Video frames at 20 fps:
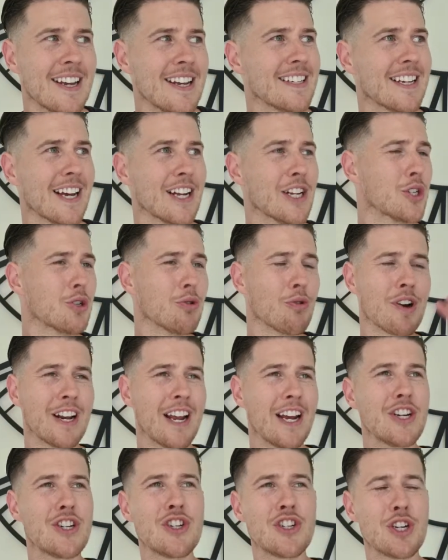get into a
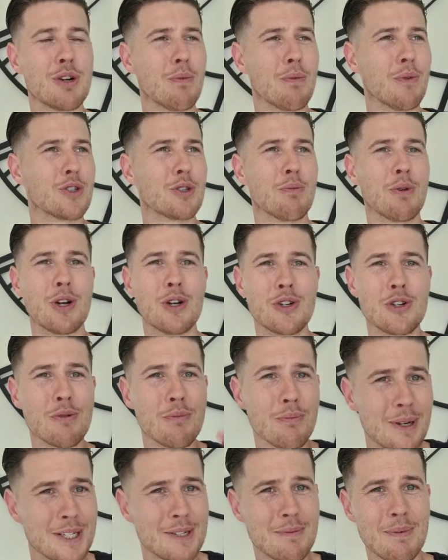relationship with someone and
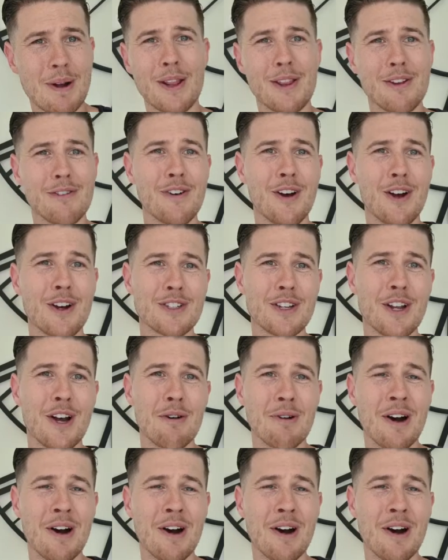jump into bed on the first night.